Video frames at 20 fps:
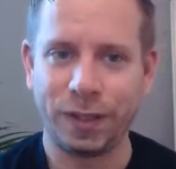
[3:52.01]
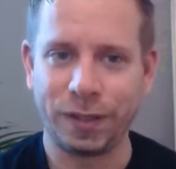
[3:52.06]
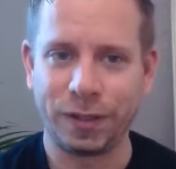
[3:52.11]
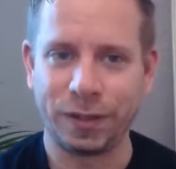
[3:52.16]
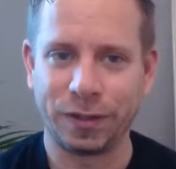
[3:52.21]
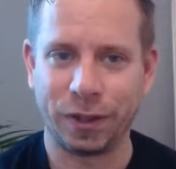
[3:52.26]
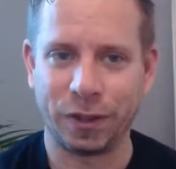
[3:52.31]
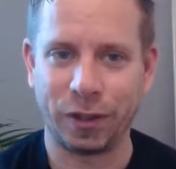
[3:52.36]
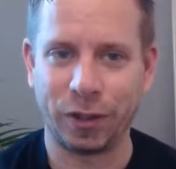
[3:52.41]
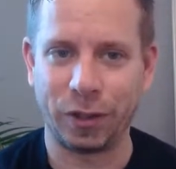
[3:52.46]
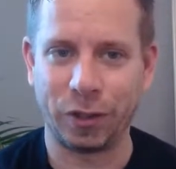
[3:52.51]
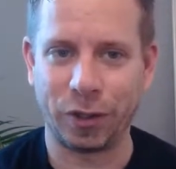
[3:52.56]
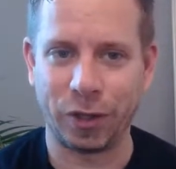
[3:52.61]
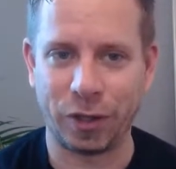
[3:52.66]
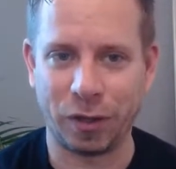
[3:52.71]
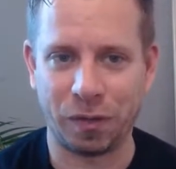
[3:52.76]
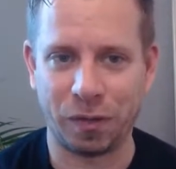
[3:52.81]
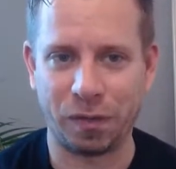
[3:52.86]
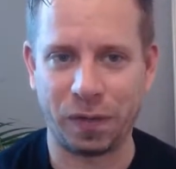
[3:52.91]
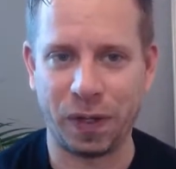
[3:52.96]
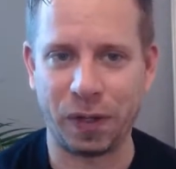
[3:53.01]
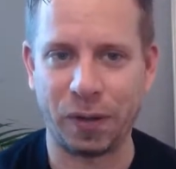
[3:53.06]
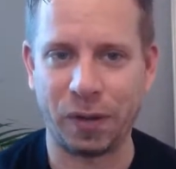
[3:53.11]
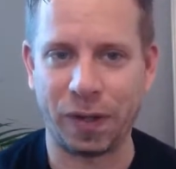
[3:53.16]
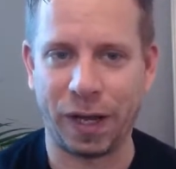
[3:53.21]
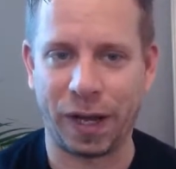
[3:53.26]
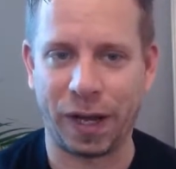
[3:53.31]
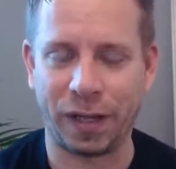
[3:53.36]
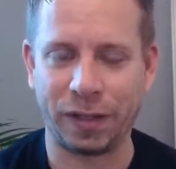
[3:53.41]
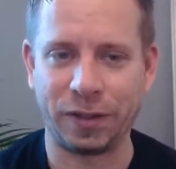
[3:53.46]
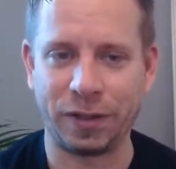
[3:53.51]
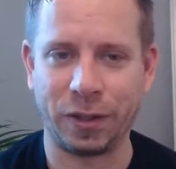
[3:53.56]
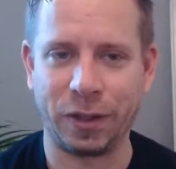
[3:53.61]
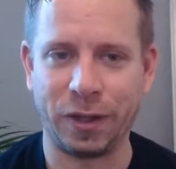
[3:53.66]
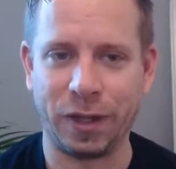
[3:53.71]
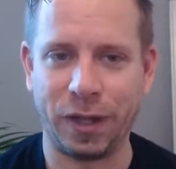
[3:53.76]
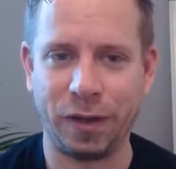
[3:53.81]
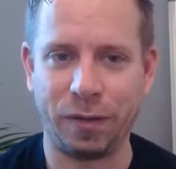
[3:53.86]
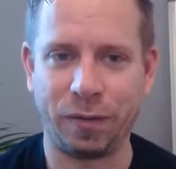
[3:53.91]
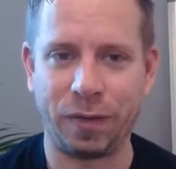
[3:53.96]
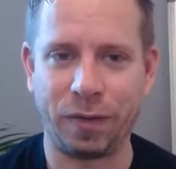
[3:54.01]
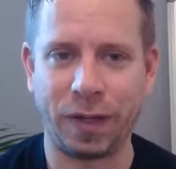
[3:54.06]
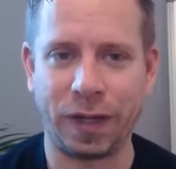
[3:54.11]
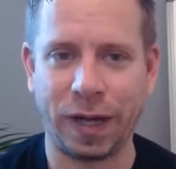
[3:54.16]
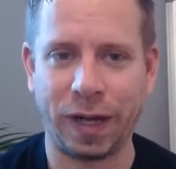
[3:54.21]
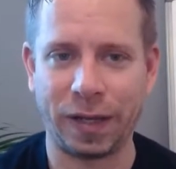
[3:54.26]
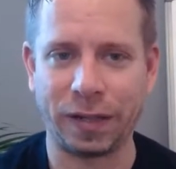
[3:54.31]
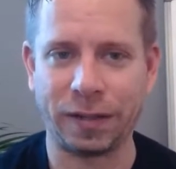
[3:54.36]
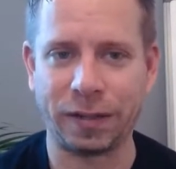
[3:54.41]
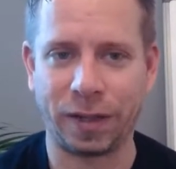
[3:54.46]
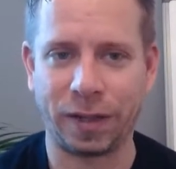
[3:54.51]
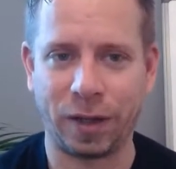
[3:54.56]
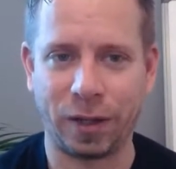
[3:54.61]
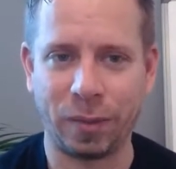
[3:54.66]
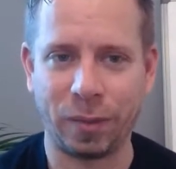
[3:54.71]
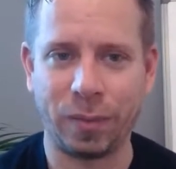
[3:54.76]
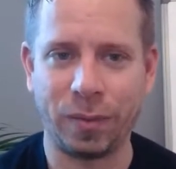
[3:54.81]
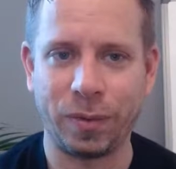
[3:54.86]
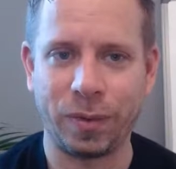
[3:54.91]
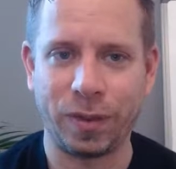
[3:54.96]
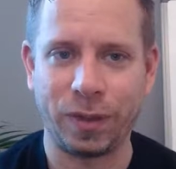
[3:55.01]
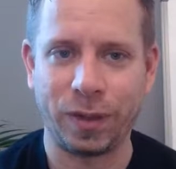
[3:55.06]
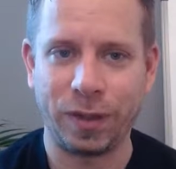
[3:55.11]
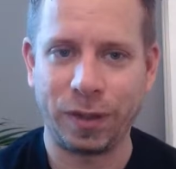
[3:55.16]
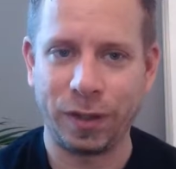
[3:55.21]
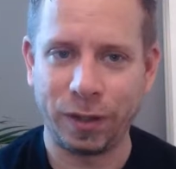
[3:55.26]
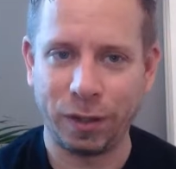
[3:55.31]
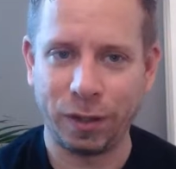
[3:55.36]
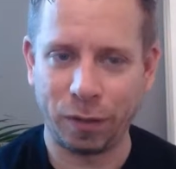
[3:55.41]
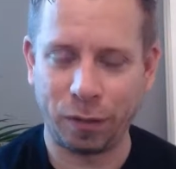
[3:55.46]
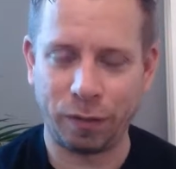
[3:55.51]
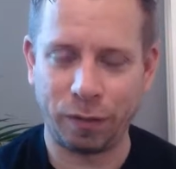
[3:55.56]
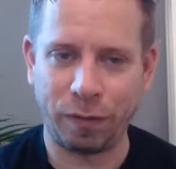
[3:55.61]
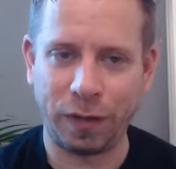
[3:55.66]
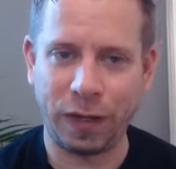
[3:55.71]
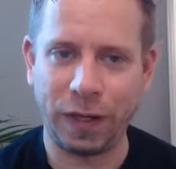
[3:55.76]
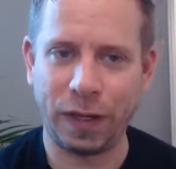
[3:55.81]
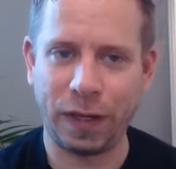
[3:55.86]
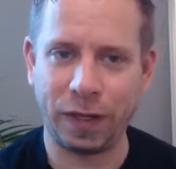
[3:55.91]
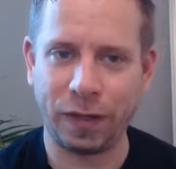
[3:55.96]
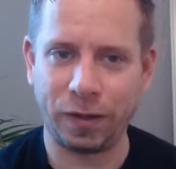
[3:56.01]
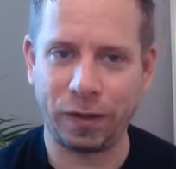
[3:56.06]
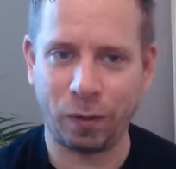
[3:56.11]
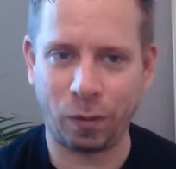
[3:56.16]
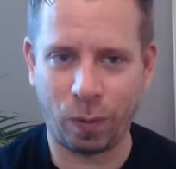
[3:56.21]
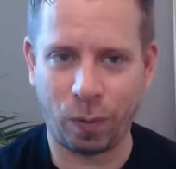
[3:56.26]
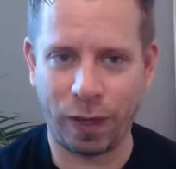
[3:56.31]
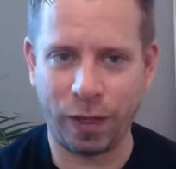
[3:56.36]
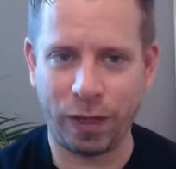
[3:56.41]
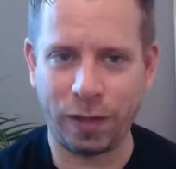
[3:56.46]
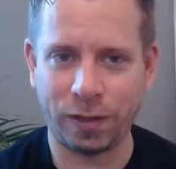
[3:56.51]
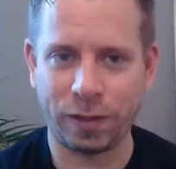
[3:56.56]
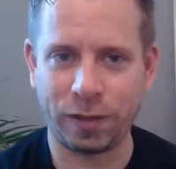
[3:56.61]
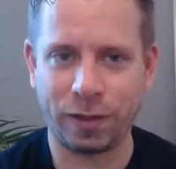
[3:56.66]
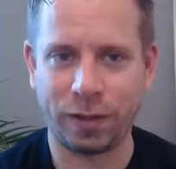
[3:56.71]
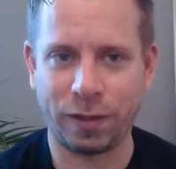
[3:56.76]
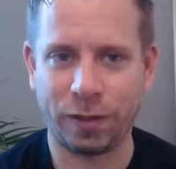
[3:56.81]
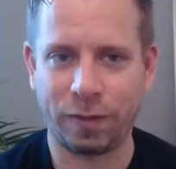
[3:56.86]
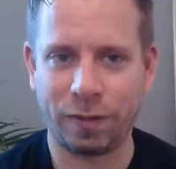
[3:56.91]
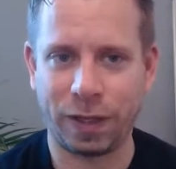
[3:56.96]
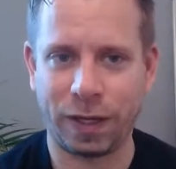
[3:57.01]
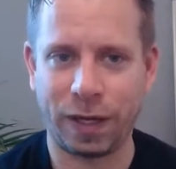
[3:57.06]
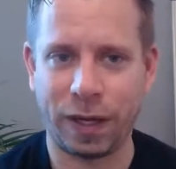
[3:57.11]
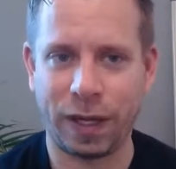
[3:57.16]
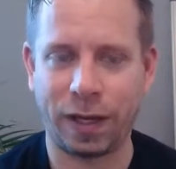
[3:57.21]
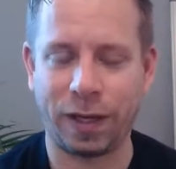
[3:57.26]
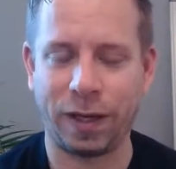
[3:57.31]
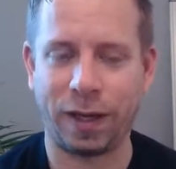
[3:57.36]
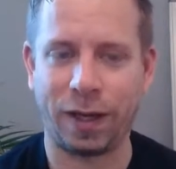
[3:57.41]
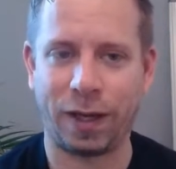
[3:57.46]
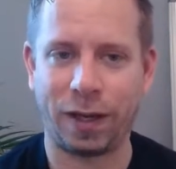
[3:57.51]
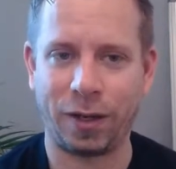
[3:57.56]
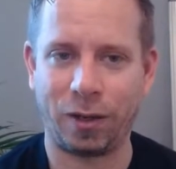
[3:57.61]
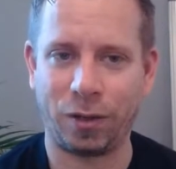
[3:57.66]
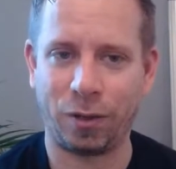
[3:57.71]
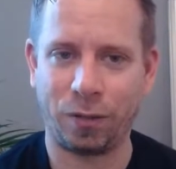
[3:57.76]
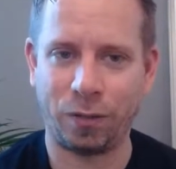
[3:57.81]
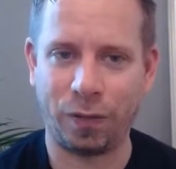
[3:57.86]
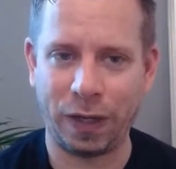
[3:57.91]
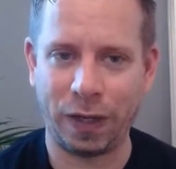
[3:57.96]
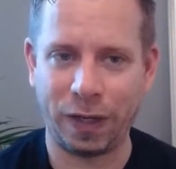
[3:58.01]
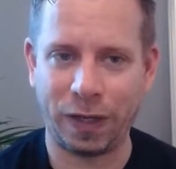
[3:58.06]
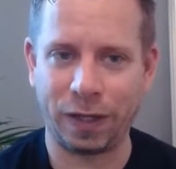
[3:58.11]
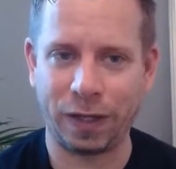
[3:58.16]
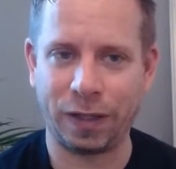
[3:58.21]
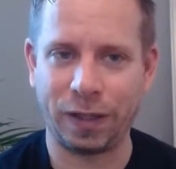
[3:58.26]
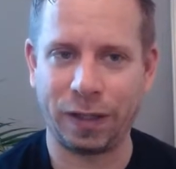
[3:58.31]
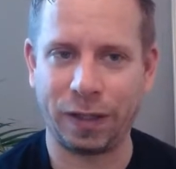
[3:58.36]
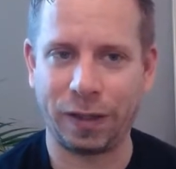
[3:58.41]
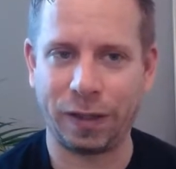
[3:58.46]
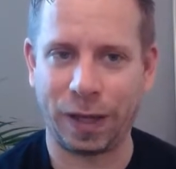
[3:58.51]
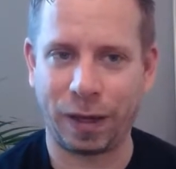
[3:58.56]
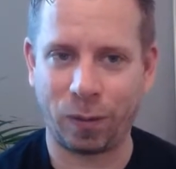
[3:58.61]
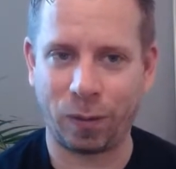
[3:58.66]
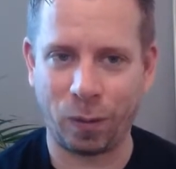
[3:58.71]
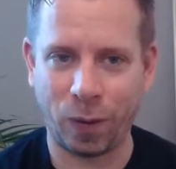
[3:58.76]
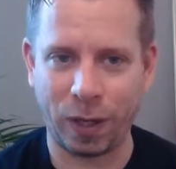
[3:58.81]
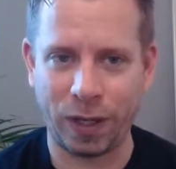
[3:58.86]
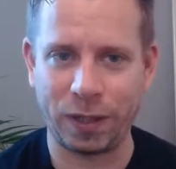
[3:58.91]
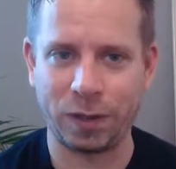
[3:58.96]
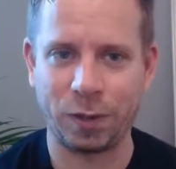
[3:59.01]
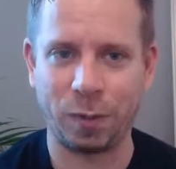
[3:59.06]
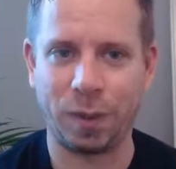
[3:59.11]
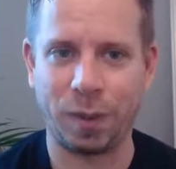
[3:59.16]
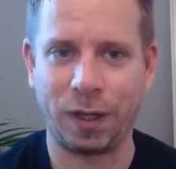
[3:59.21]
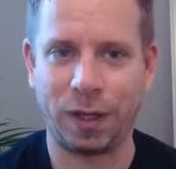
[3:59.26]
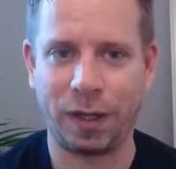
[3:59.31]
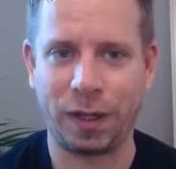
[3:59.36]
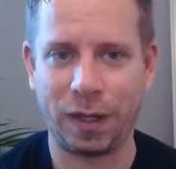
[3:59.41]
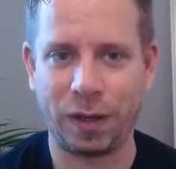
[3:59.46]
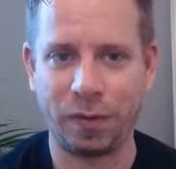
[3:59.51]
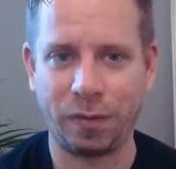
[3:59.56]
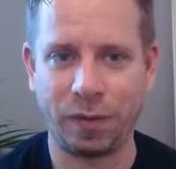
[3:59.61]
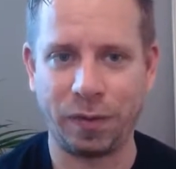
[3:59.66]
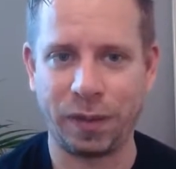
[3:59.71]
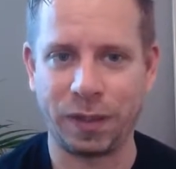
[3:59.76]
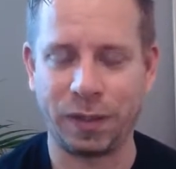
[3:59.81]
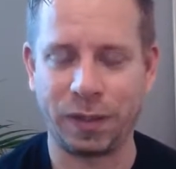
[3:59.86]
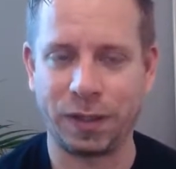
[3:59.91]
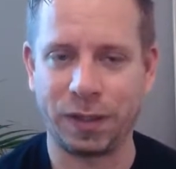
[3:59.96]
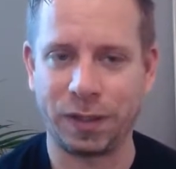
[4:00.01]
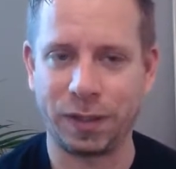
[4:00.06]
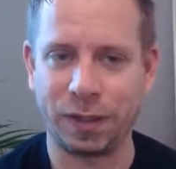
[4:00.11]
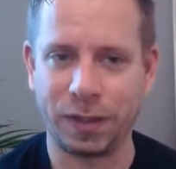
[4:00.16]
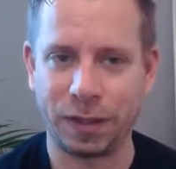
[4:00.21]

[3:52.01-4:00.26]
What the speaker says: So that you're going to feel that as you lift the legs up, you're feeling the weight of the leg, and you're feeling that weight being lifted